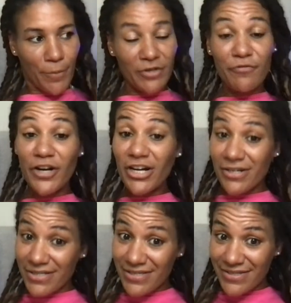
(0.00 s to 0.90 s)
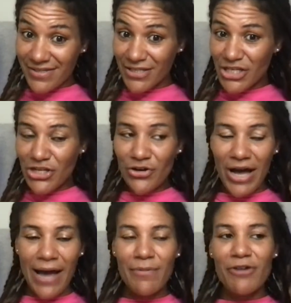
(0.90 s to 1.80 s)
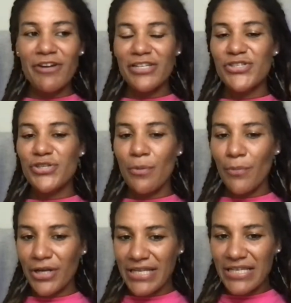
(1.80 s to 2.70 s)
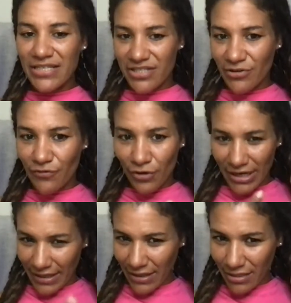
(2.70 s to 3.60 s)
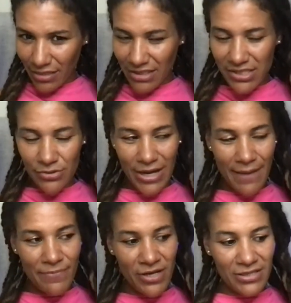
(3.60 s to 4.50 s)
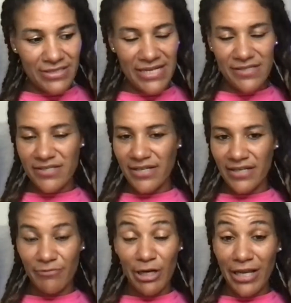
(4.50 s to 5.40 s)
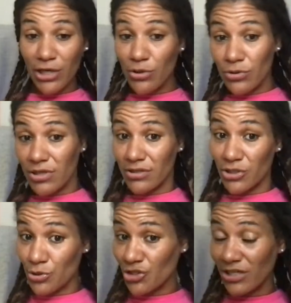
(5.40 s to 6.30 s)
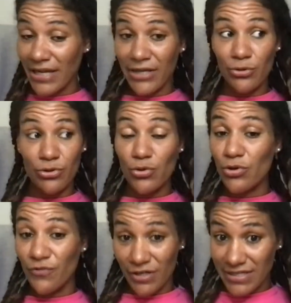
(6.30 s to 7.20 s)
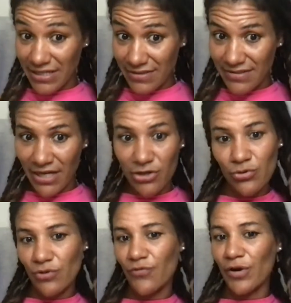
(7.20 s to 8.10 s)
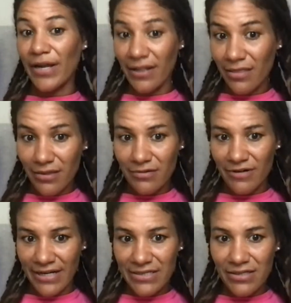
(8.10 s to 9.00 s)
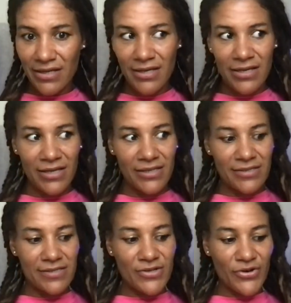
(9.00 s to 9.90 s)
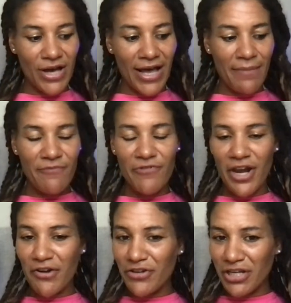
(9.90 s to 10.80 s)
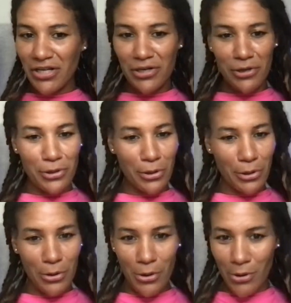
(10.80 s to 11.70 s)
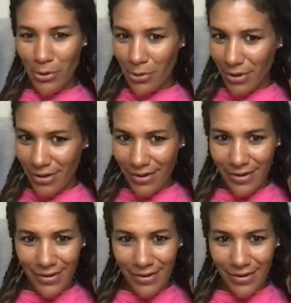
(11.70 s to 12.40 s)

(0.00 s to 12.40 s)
but first, you know, I'm already somebody eating for health. So I'm not necessarily, when I cook, usually I don't cook for taste, I cook for health, right? So I'm very low.